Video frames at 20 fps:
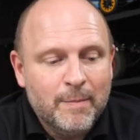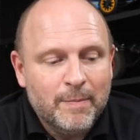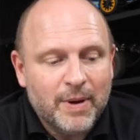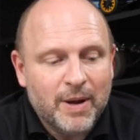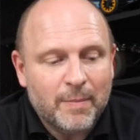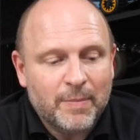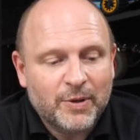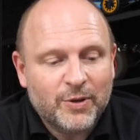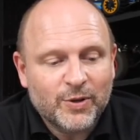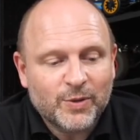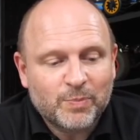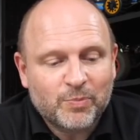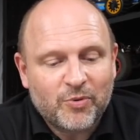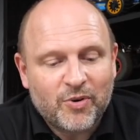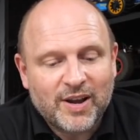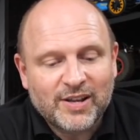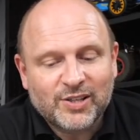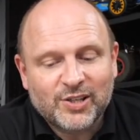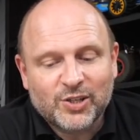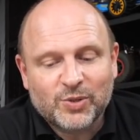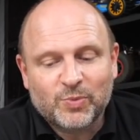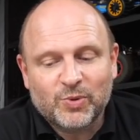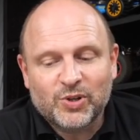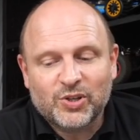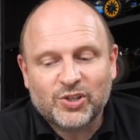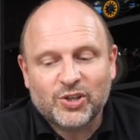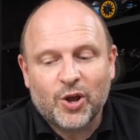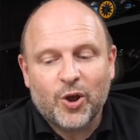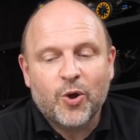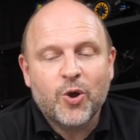But because prices were
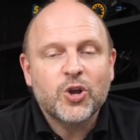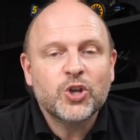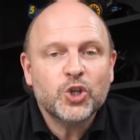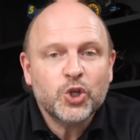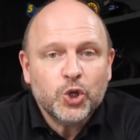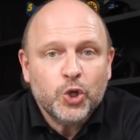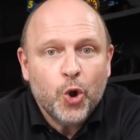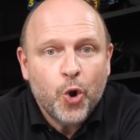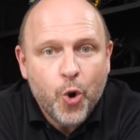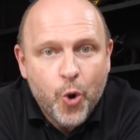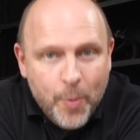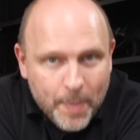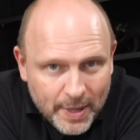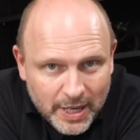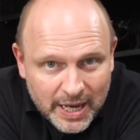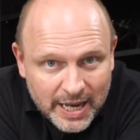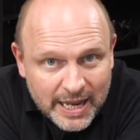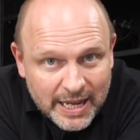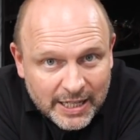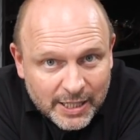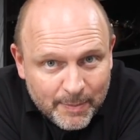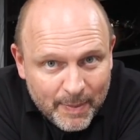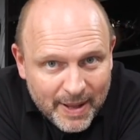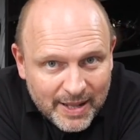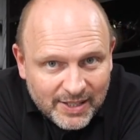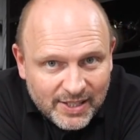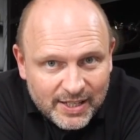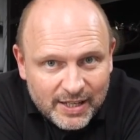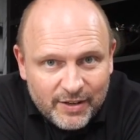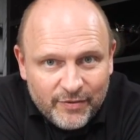so stupidly
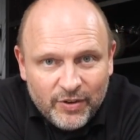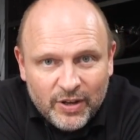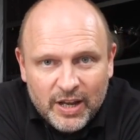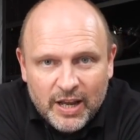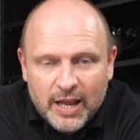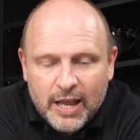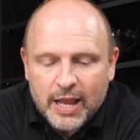expensive,